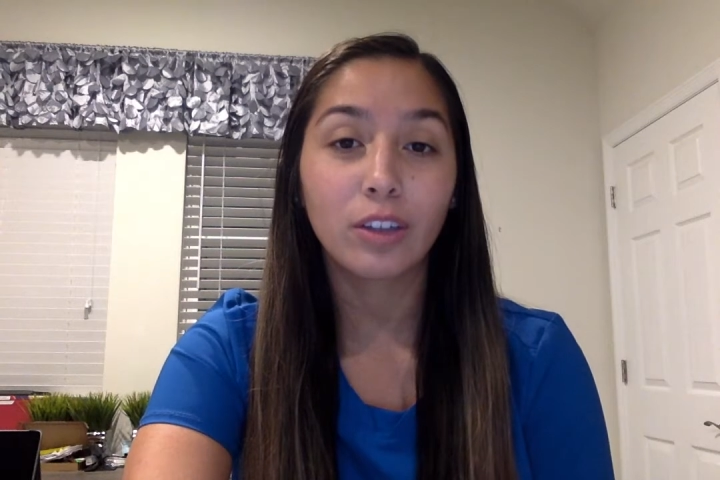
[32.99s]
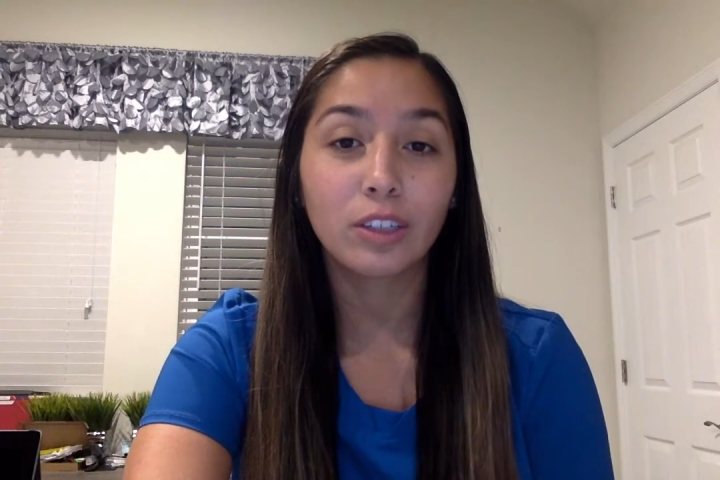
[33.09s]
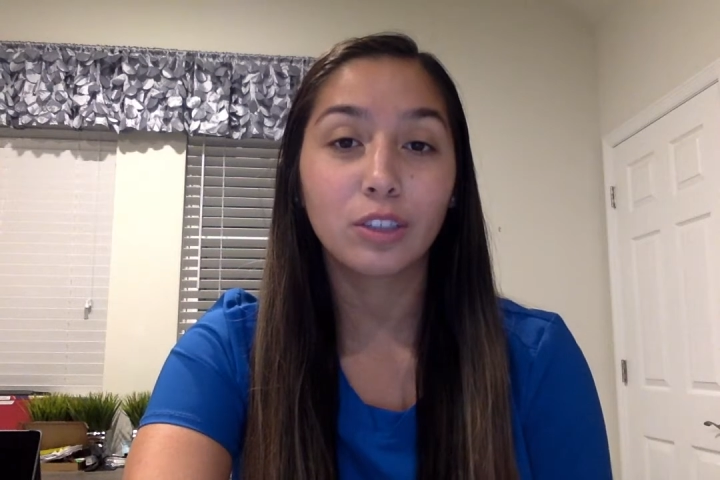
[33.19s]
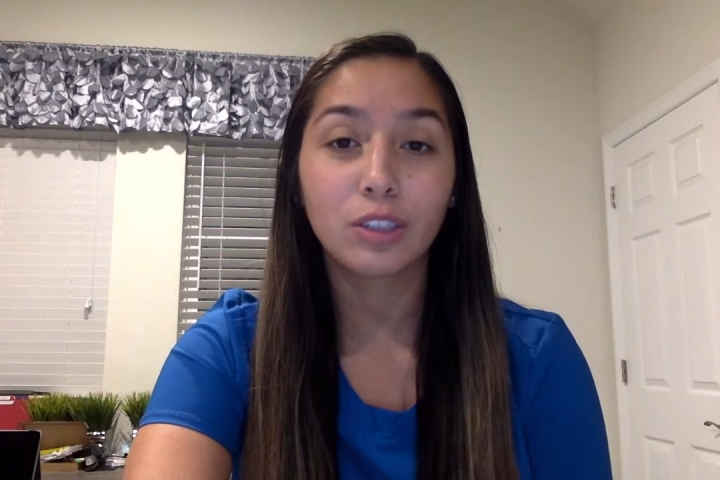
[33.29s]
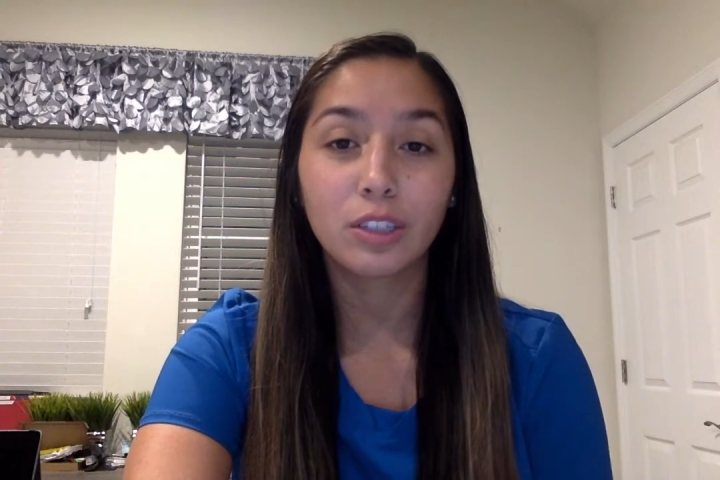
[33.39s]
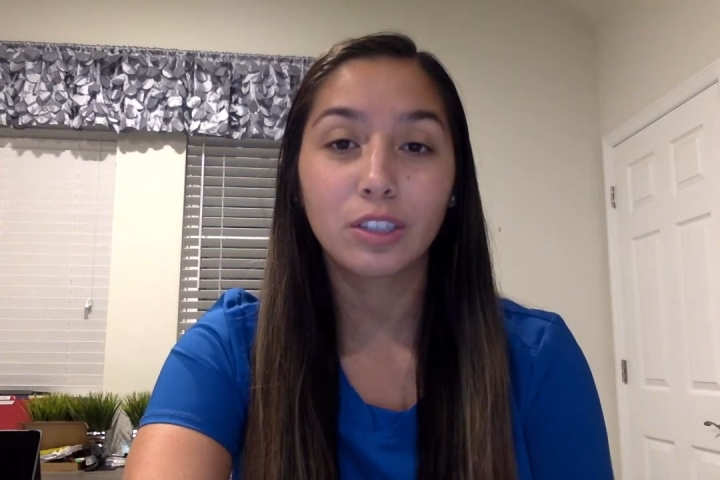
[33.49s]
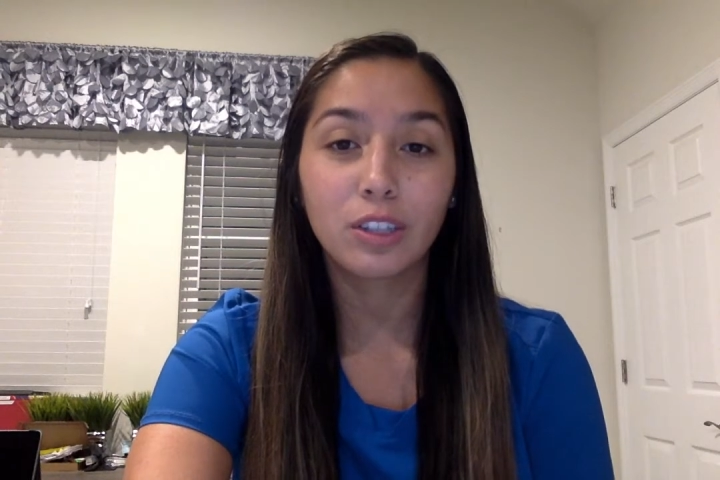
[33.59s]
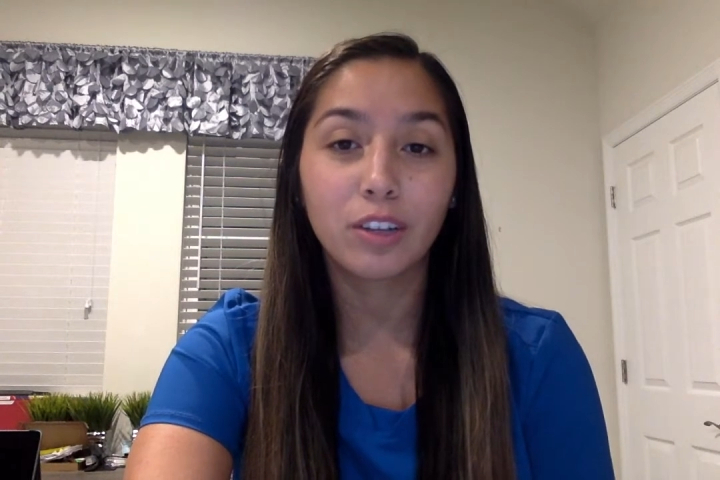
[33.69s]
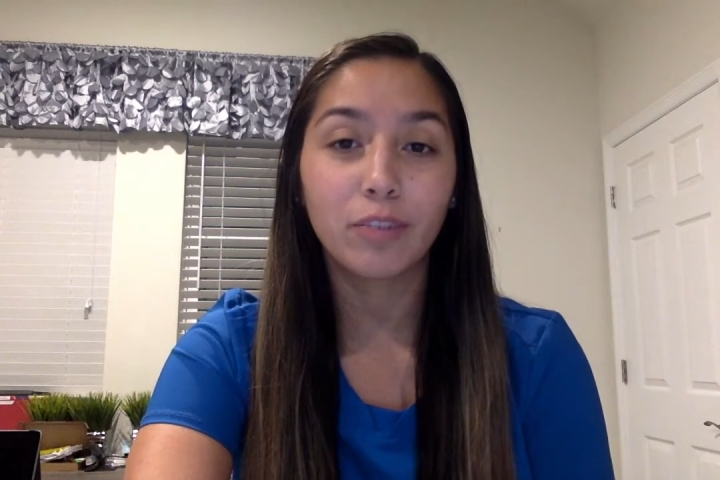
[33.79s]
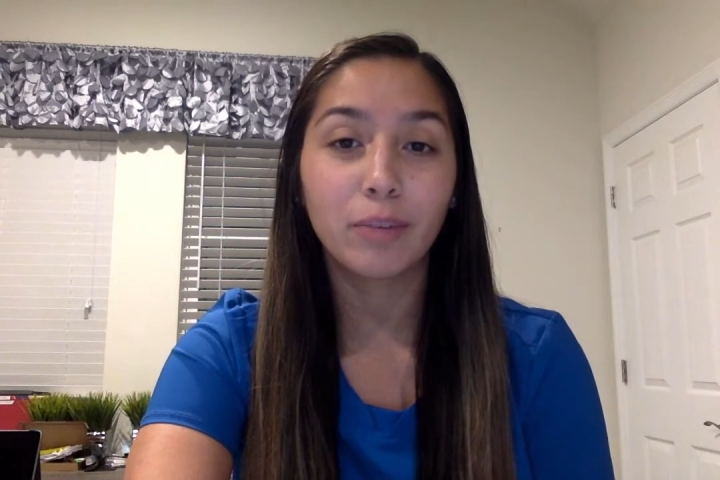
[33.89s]
introduction
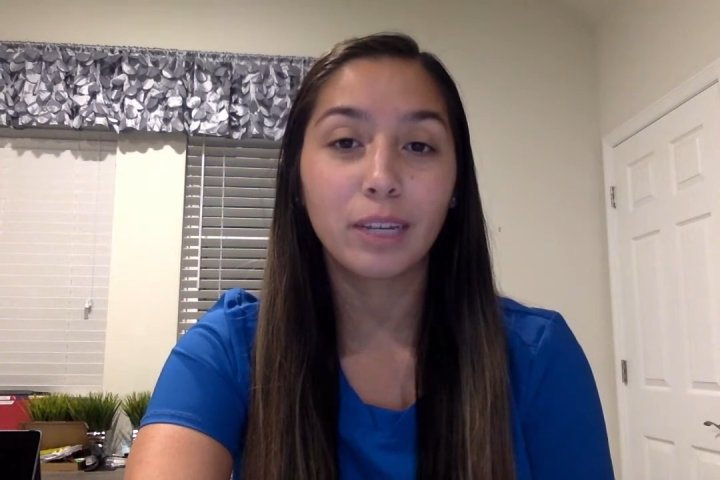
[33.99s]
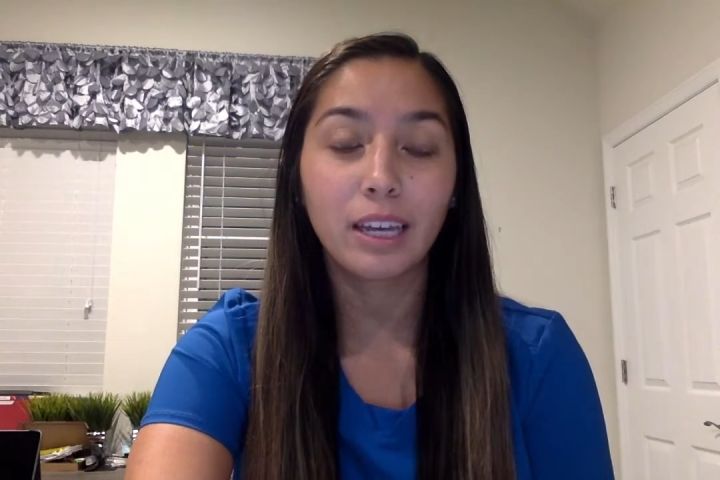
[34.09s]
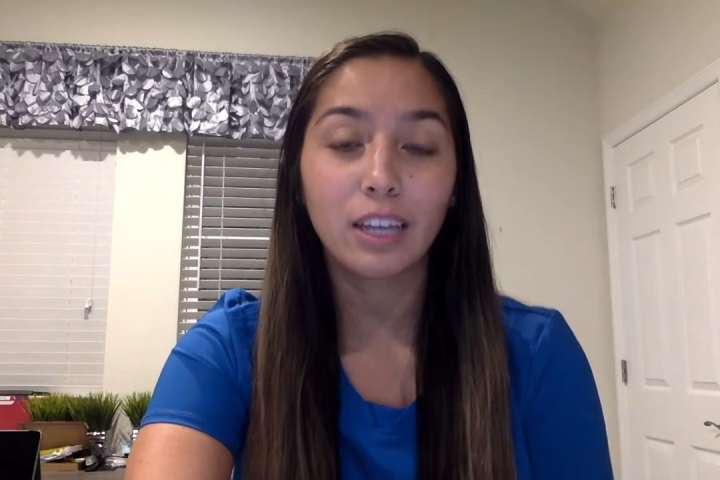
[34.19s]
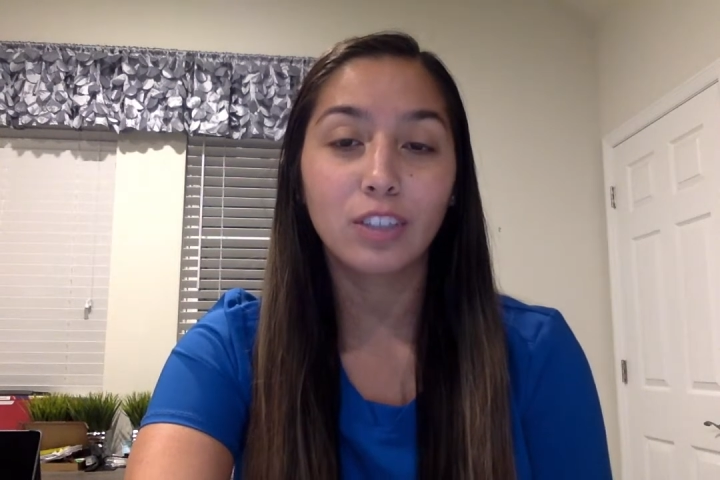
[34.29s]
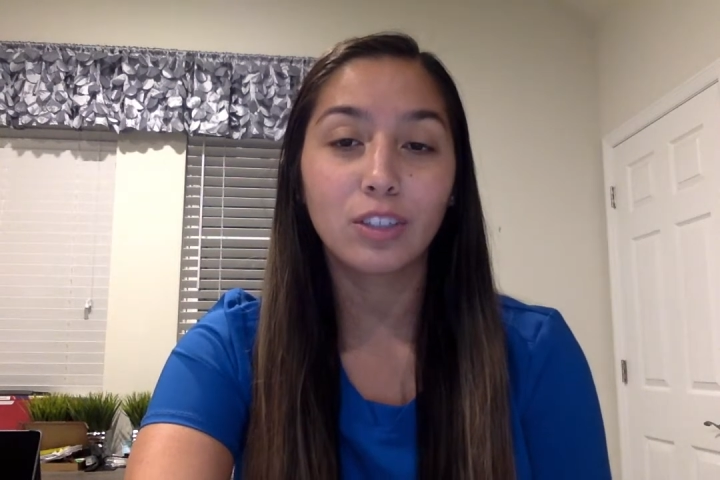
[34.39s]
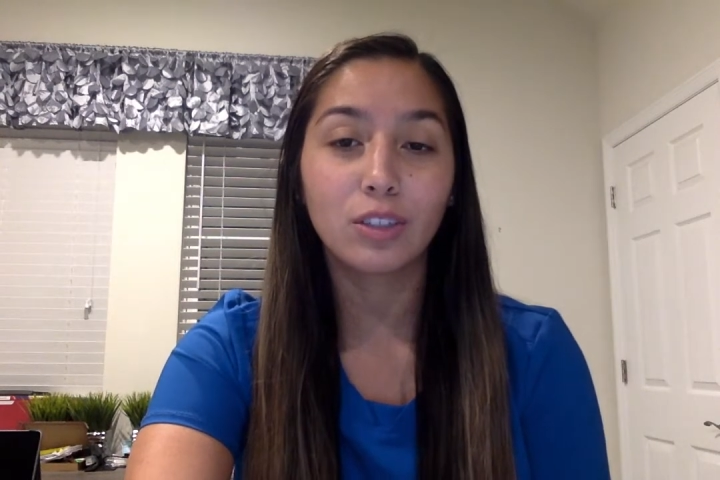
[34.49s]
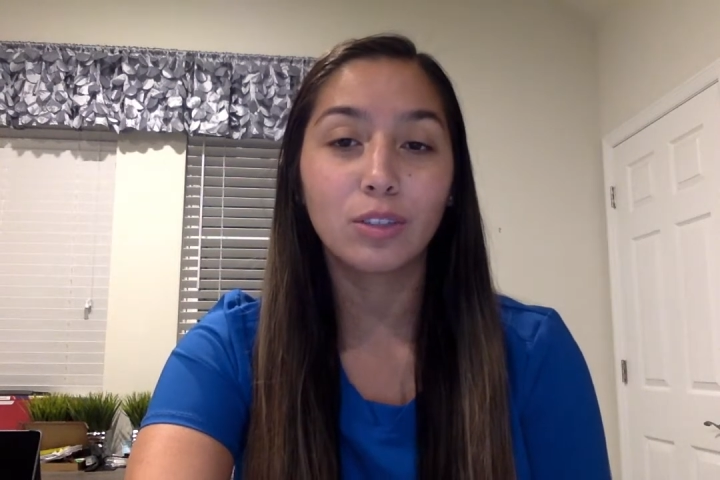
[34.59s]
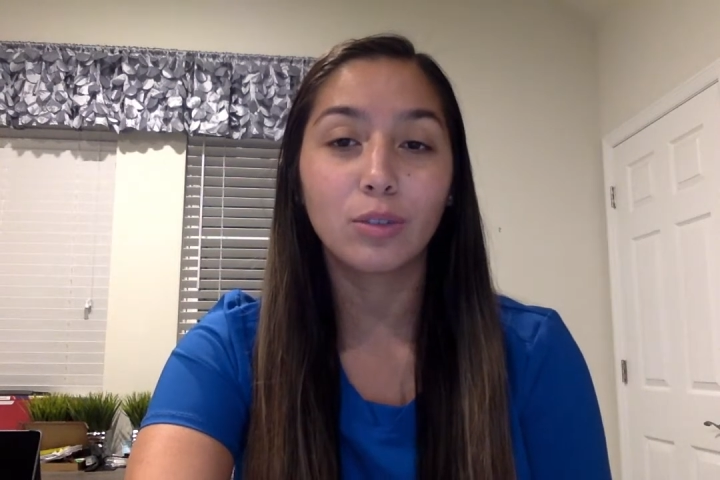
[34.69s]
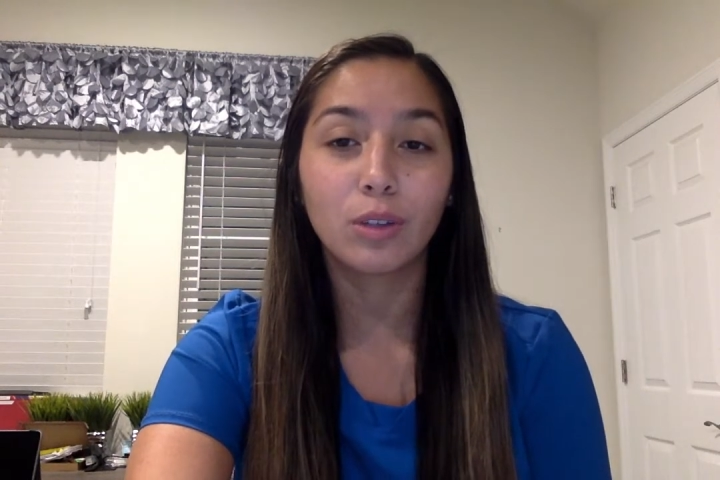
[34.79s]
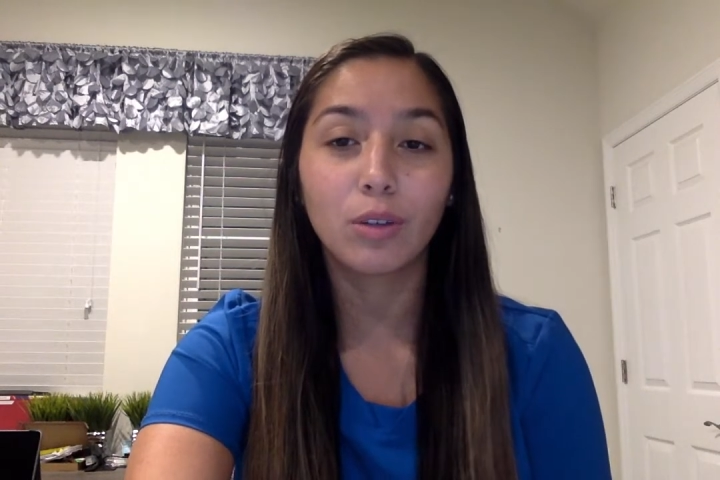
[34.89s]
of medication
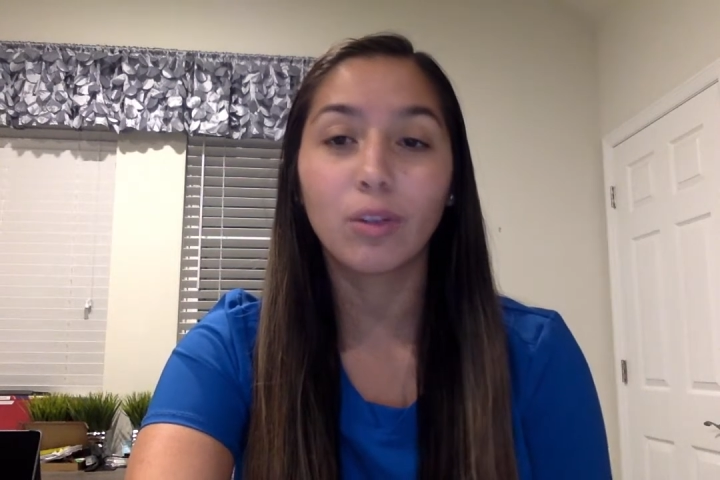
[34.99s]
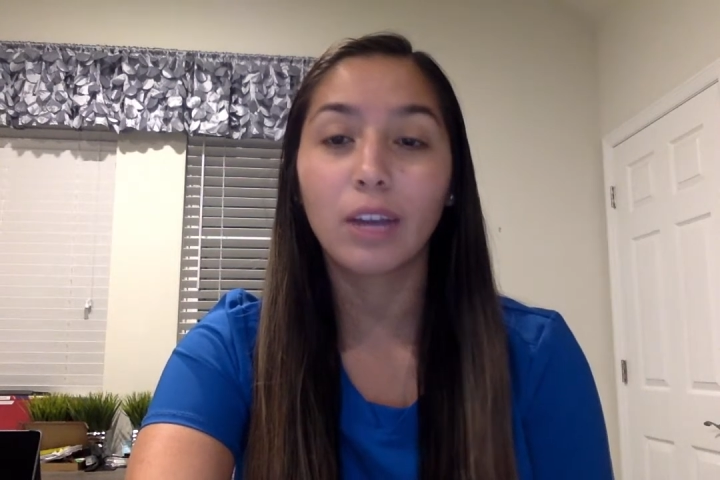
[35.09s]
to a local